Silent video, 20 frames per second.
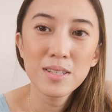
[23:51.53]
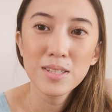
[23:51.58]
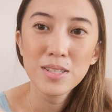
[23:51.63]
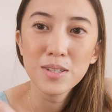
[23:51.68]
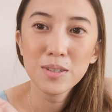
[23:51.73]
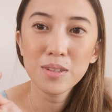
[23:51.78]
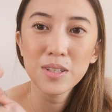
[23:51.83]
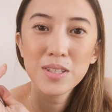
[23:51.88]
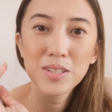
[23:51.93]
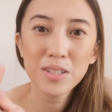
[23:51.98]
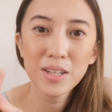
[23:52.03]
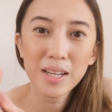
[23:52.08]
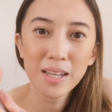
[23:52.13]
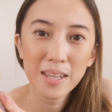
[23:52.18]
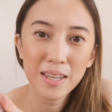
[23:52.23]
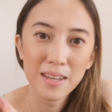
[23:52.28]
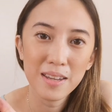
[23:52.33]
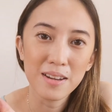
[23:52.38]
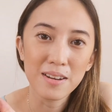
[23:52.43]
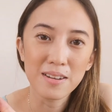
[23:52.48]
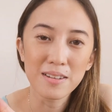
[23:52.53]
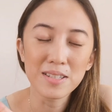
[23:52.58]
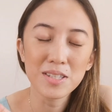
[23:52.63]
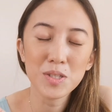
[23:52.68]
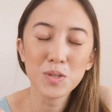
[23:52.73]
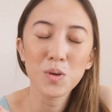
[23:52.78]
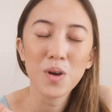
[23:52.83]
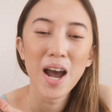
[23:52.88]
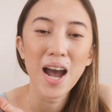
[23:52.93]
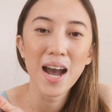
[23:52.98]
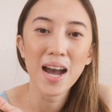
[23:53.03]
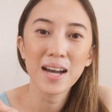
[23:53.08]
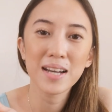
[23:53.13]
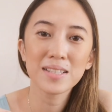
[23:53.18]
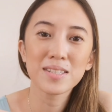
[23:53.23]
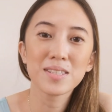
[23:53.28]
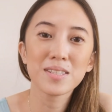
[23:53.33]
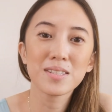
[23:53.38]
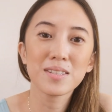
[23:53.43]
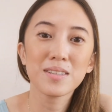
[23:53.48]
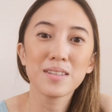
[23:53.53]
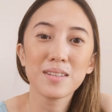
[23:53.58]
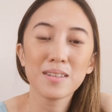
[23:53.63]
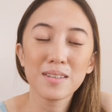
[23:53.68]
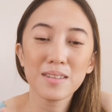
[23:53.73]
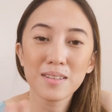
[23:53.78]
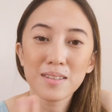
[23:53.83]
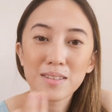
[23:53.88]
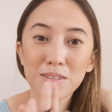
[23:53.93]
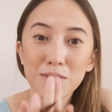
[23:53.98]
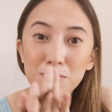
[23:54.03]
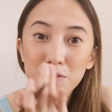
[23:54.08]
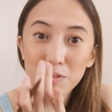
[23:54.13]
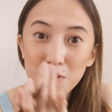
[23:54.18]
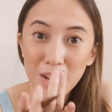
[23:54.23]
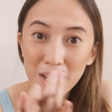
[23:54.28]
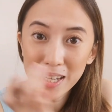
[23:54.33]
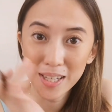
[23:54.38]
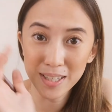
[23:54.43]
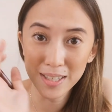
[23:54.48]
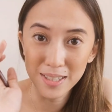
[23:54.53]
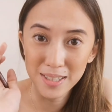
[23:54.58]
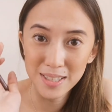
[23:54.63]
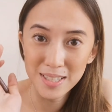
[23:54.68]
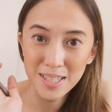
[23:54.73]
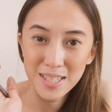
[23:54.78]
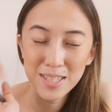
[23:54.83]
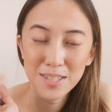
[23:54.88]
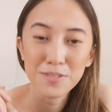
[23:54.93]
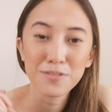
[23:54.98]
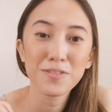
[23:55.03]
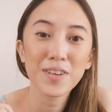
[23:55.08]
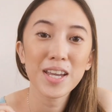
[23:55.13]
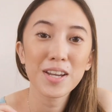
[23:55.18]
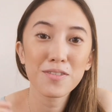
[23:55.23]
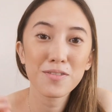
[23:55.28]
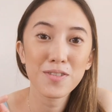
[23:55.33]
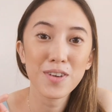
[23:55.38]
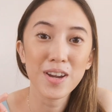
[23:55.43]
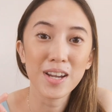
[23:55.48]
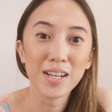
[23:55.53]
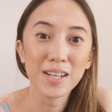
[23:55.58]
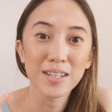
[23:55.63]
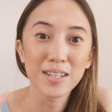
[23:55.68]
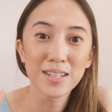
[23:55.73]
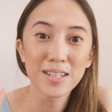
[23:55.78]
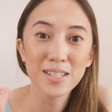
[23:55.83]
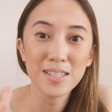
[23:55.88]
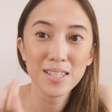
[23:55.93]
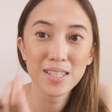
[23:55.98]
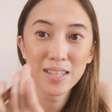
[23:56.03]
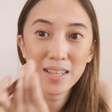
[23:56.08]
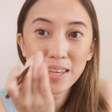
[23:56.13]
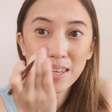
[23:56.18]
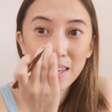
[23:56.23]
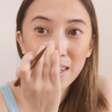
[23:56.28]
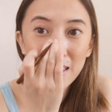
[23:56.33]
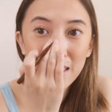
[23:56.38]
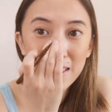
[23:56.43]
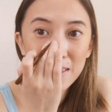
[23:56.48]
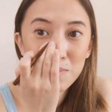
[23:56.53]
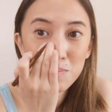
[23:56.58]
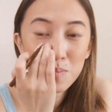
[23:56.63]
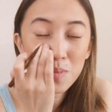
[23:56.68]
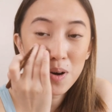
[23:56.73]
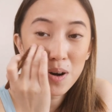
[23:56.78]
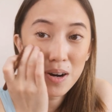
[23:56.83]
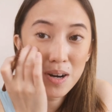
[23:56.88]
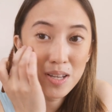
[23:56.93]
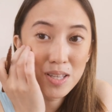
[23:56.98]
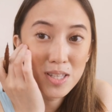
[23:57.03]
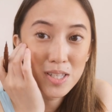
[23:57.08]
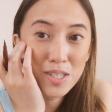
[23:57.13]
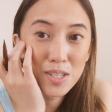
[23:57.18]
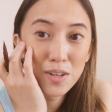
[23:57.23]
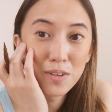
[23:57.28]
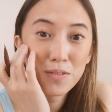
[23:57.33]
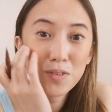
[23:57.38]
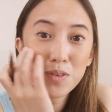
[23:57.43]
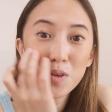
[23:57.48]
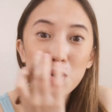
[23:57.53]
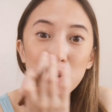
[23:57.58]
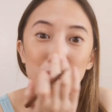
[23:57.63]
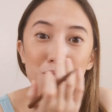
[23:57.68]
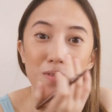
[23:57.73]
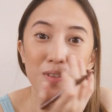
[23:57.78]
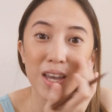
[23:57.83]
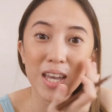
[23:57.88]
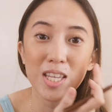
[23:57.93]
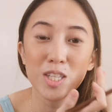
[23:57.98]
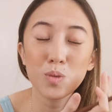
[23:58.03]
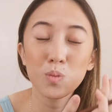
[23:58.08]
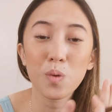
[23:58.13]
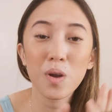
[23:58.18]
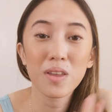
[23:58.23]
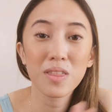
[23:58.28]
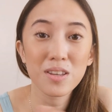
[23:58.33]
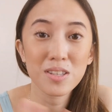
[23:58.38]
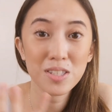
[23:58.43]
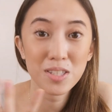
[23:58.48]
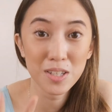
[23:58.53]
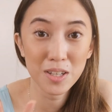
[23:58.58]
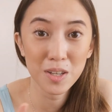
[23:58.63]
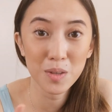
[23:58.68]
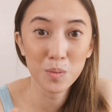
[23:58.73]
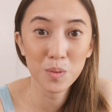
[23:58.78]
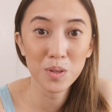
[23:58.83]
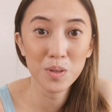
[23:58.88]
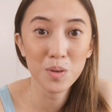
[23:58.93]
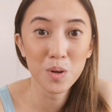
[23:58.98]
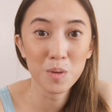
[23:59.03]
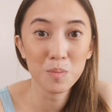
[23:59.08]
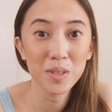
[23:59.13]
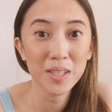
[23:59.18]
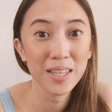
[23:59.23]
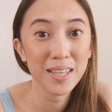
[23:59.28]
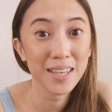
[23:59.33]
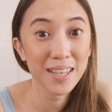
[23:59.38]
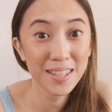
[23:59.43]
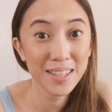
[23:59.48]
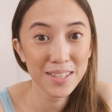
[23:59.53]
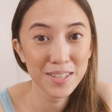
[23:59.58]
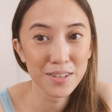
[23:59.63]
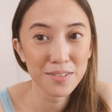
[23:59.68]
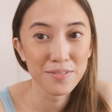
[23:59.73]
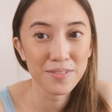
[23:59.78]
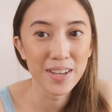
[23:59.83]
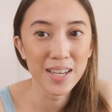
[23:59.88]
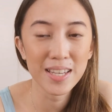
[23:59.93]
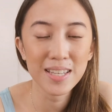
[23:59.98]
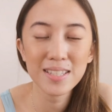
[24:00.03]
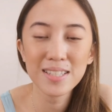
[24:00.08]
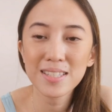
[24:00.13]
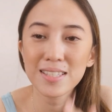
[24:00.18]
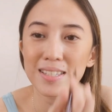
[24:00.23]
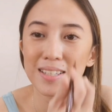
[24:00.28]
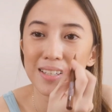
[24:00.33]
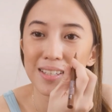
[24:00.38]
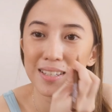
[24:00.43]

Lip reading: So the trick here is to add the freckles, the fake freckles, in parts of your face where the sun would normally hit your face,